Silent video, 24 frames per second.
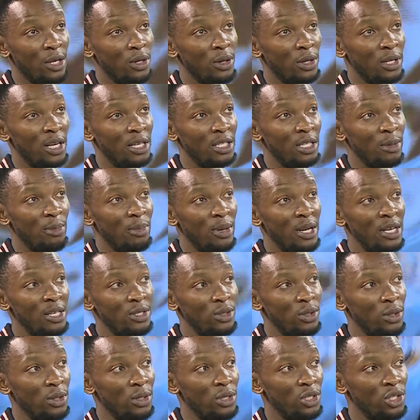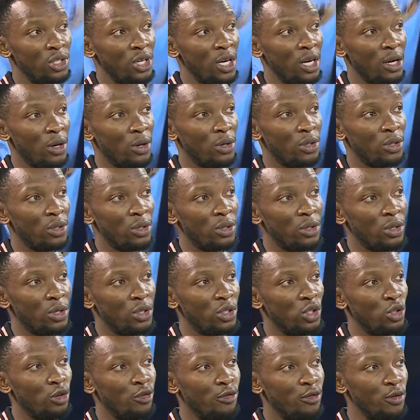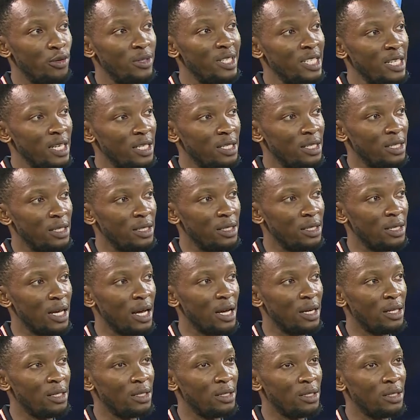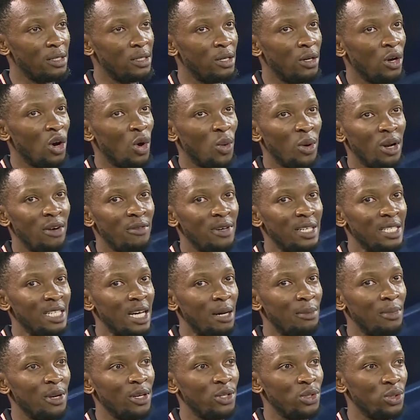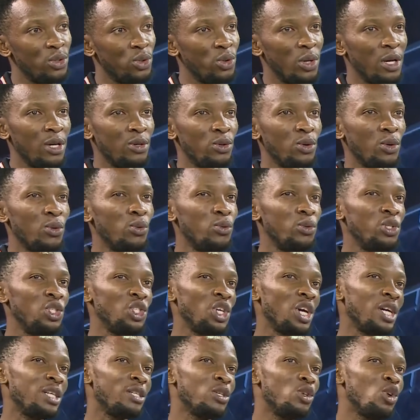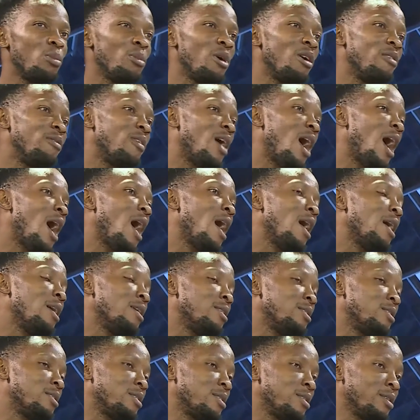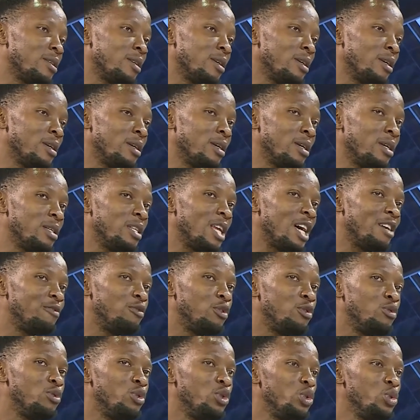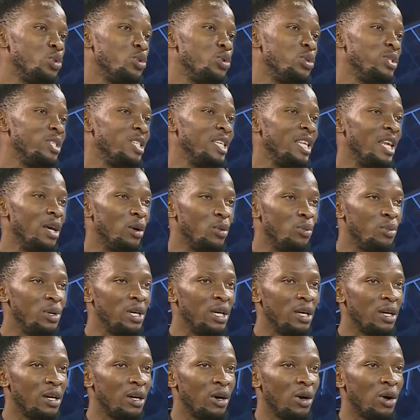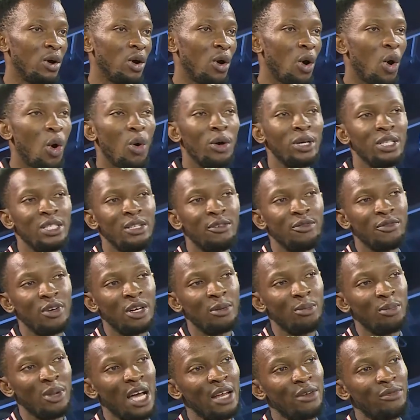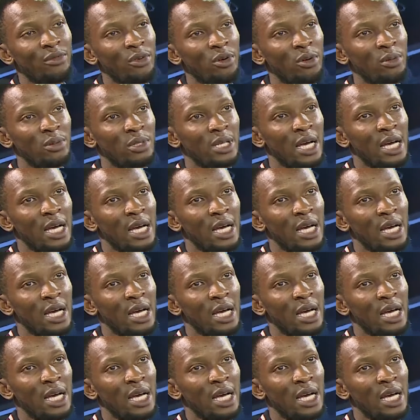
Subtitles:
There's a place you can check on your phone settings or whatever tablet you could check the number of hours that you've used in a week on different platforms.